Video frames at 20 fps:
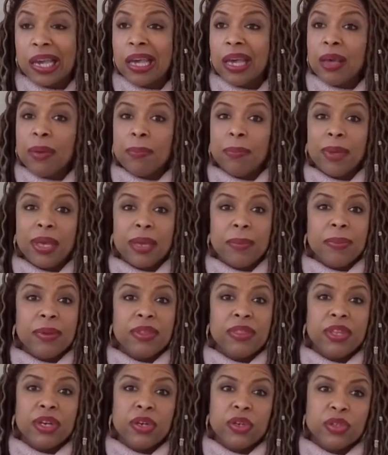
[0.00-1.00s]
Maybe
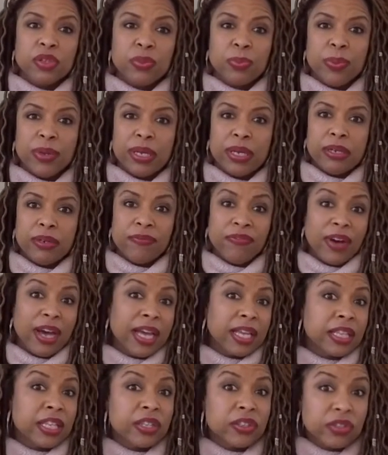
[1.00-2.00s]
there's been
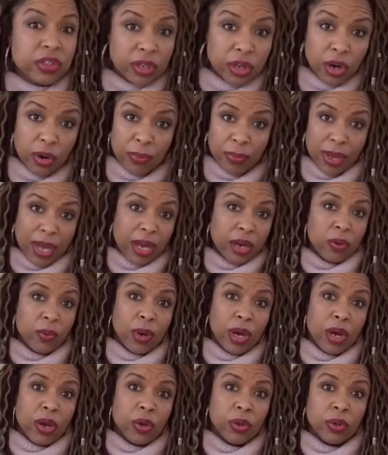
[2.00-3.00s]
violence in our
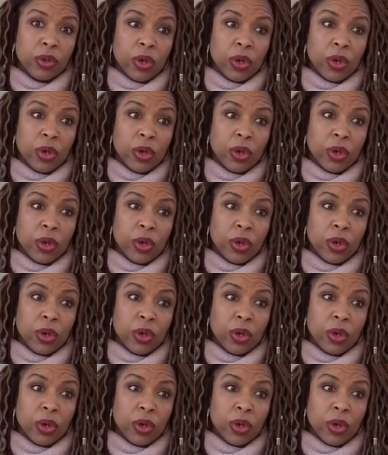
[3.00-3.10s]
background.